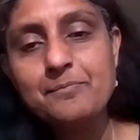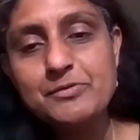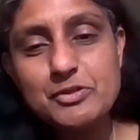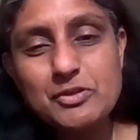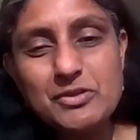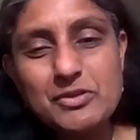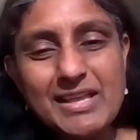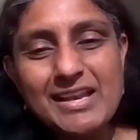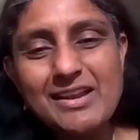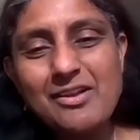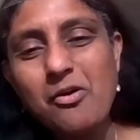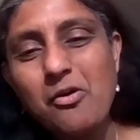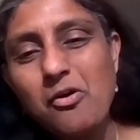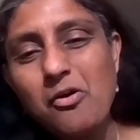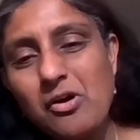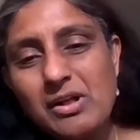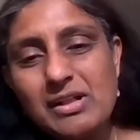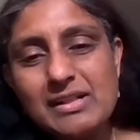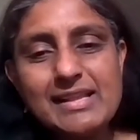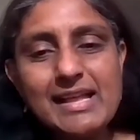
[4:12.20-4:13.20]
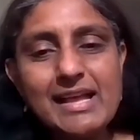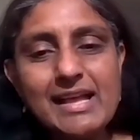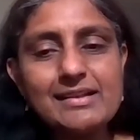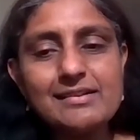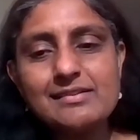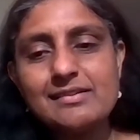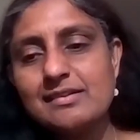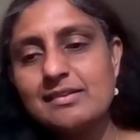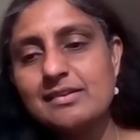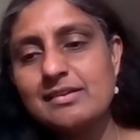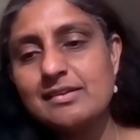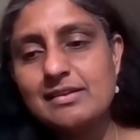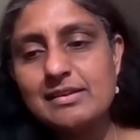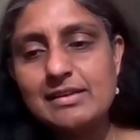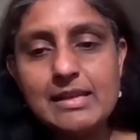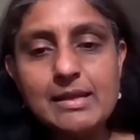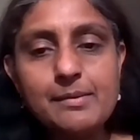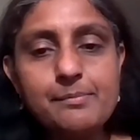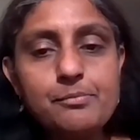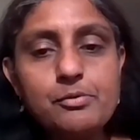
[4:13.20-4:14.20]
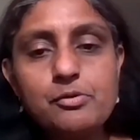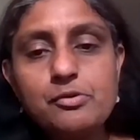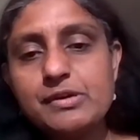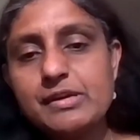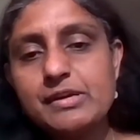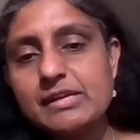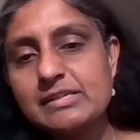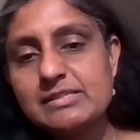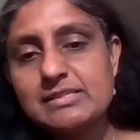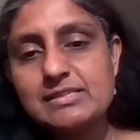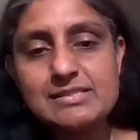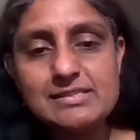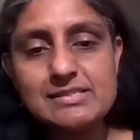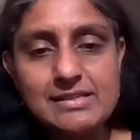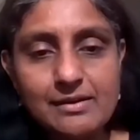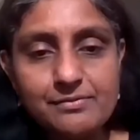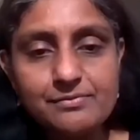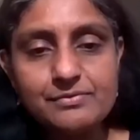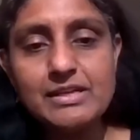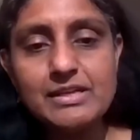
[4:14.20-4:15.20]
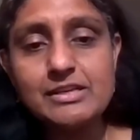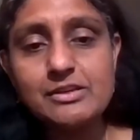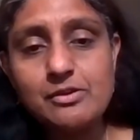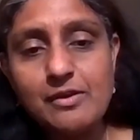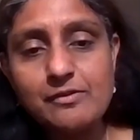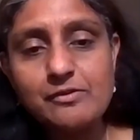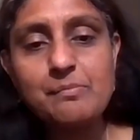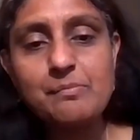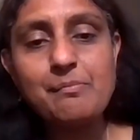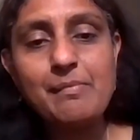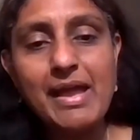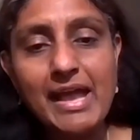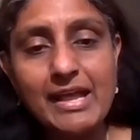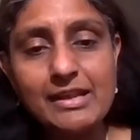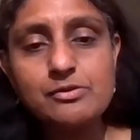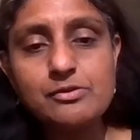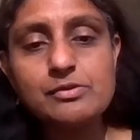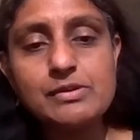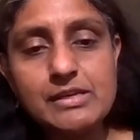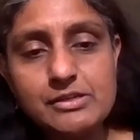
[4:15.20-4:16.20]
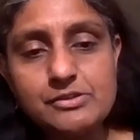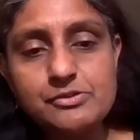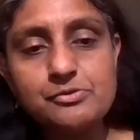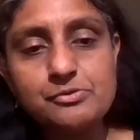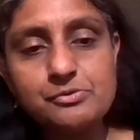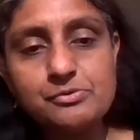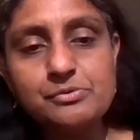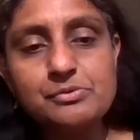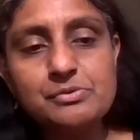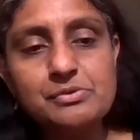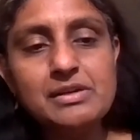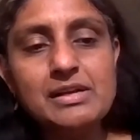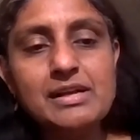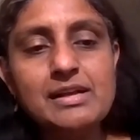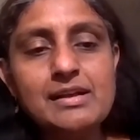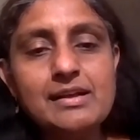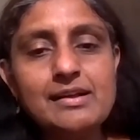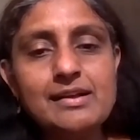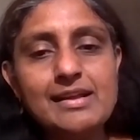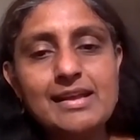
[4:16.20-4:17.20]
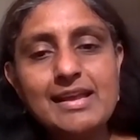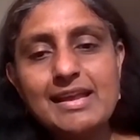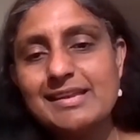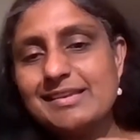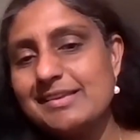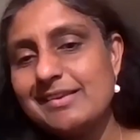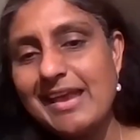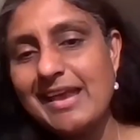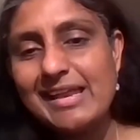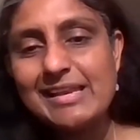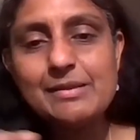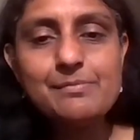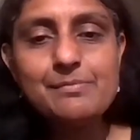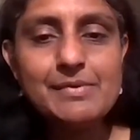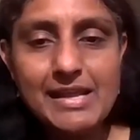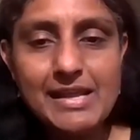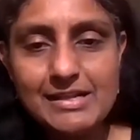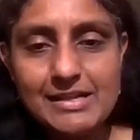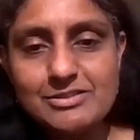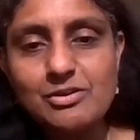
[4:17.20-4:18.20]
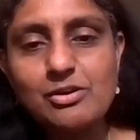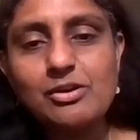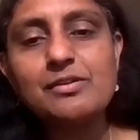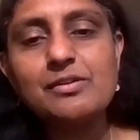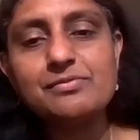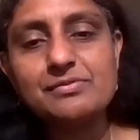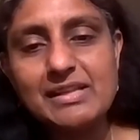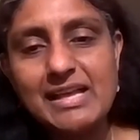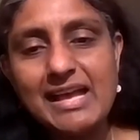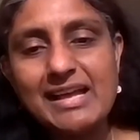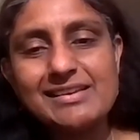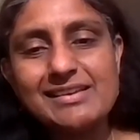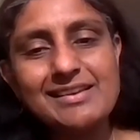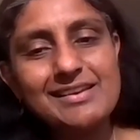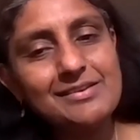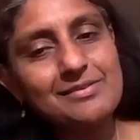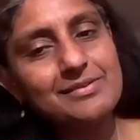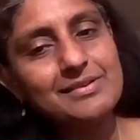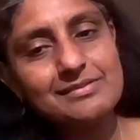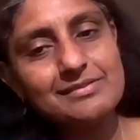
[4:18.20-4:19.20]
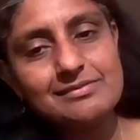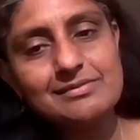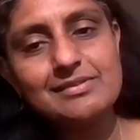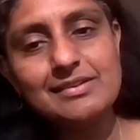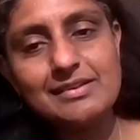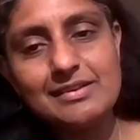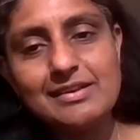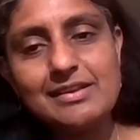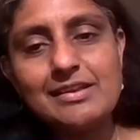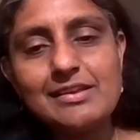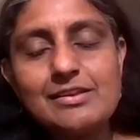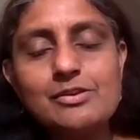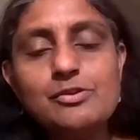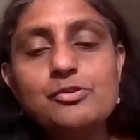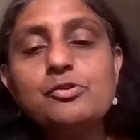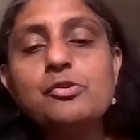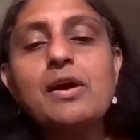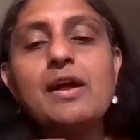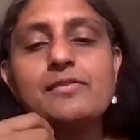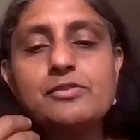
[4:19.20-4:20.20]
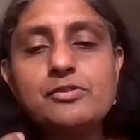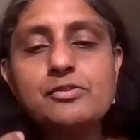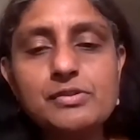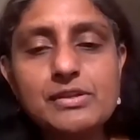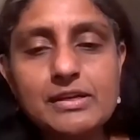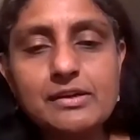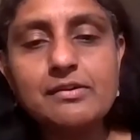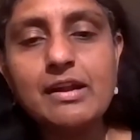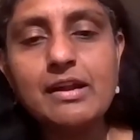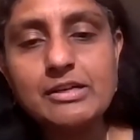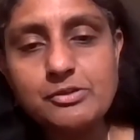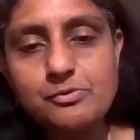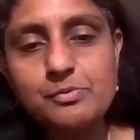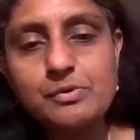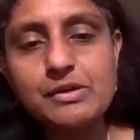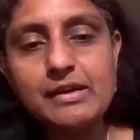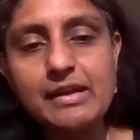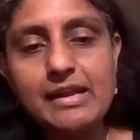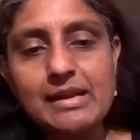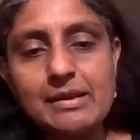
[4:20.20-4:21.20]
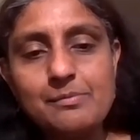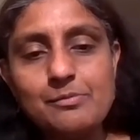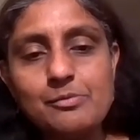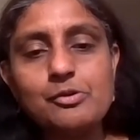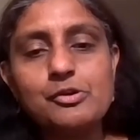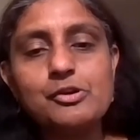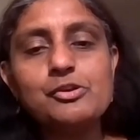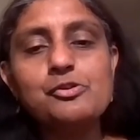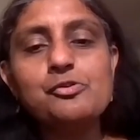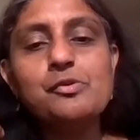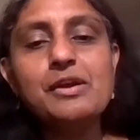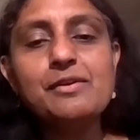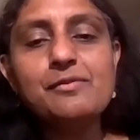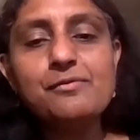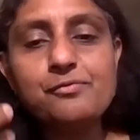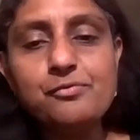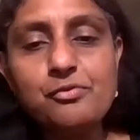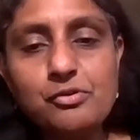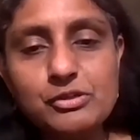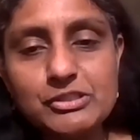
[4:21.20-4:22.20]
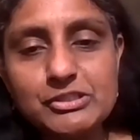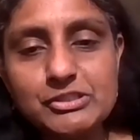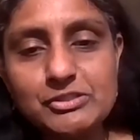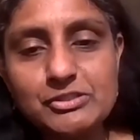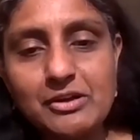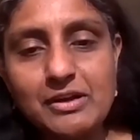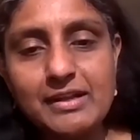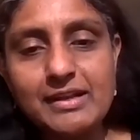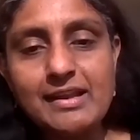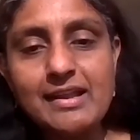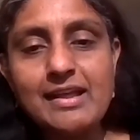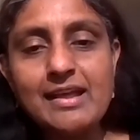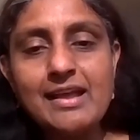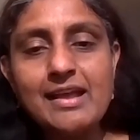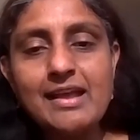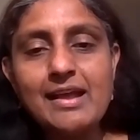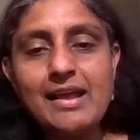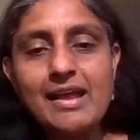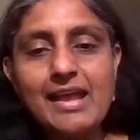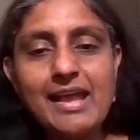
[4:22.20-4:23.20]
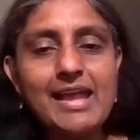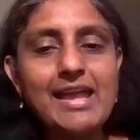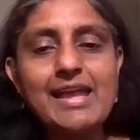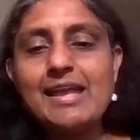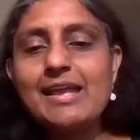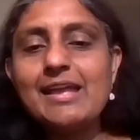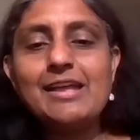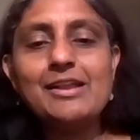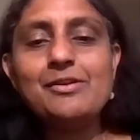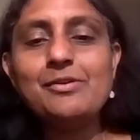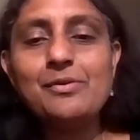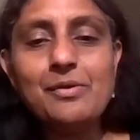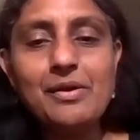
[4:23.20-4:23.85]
so that all that laborious stuff that you have to manually do, it eliminates all of that. You don't have to do the grunt work anymore. You can focus on, hey,